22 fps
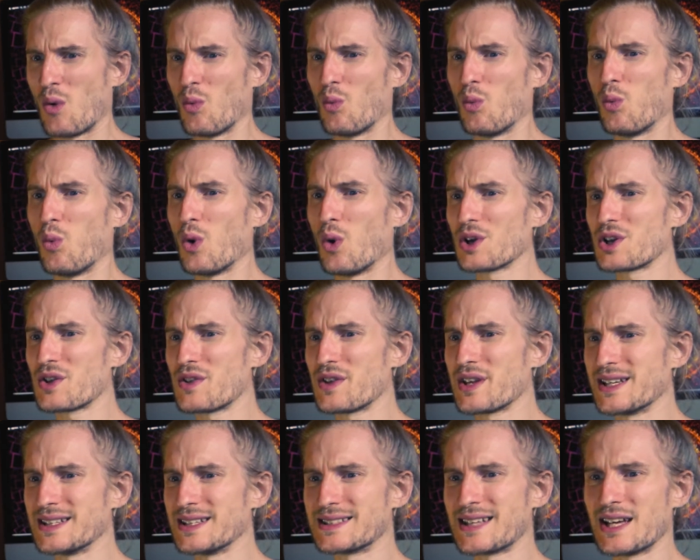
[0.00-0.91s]
What are
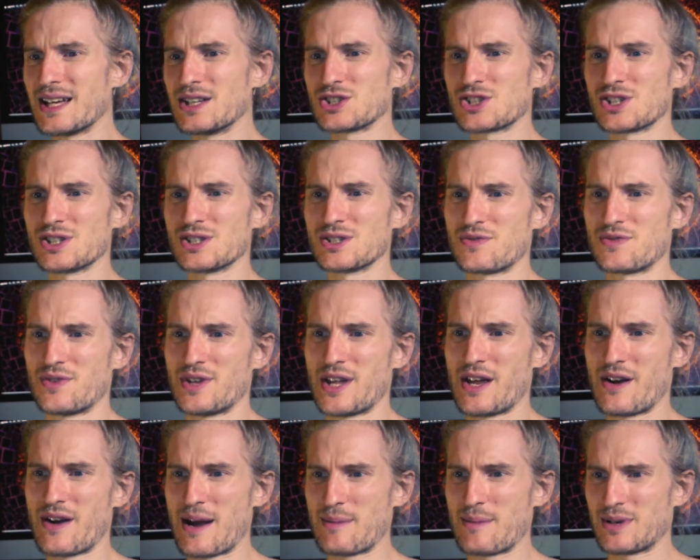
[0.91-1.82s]
the intentions for
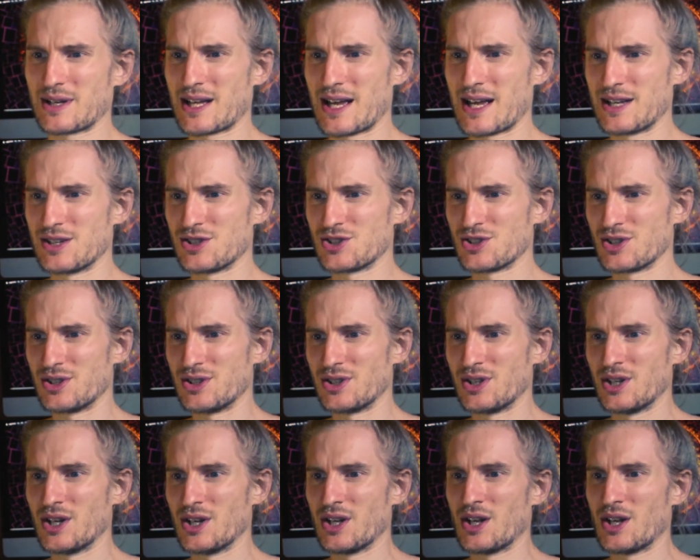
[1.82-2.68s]
their application?